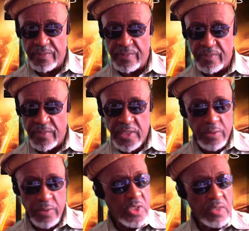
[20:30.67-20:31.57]
So you're still
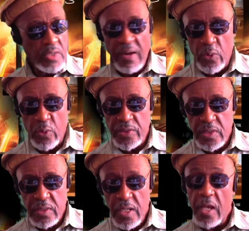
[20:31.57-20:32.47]
talking about forces,
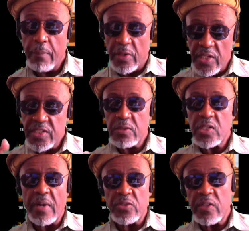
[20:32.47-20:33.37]
but in this sense, talking about
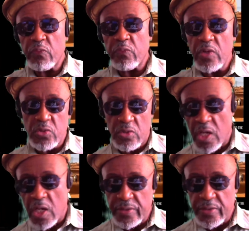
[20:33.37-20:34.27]
differential
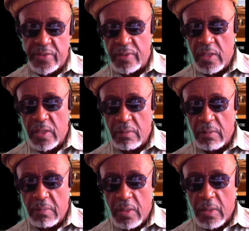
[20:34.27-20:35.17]
currents.
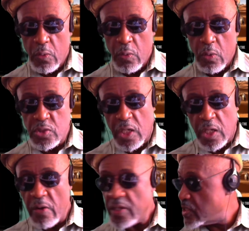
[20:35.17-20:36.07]
Because the current
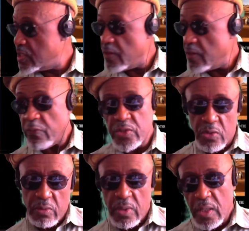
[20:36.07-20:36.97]
is differential
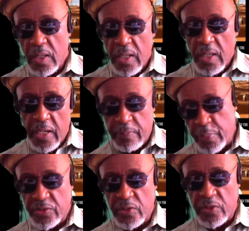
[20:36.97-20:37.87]
in pressure,
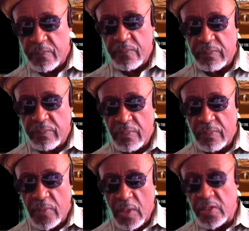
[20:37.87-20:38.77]

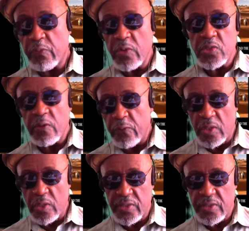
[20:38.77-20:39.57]
differential forces.